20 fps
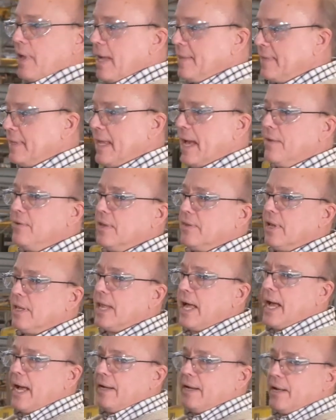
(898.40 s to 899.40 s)
at the end of the
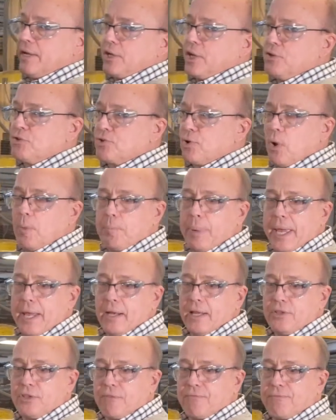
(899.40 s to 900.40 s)
line and a control
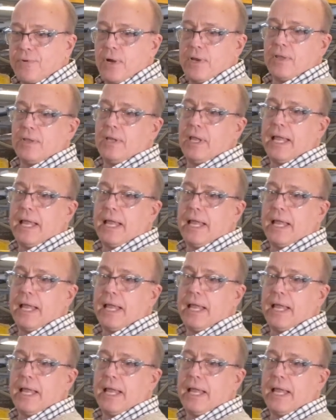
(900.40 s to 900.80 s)
panel at the front of the